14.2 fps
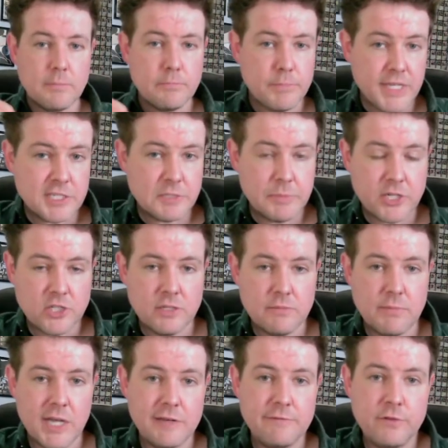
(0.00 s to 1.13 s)
Be especially
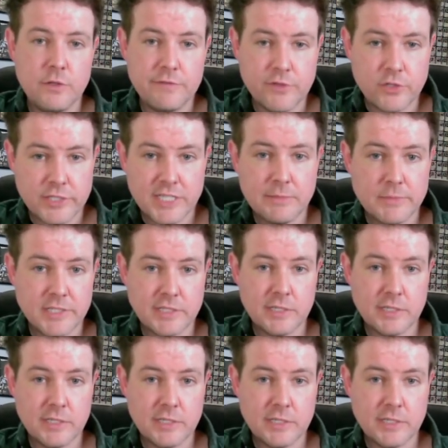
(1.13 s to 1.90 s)
mindful of your team's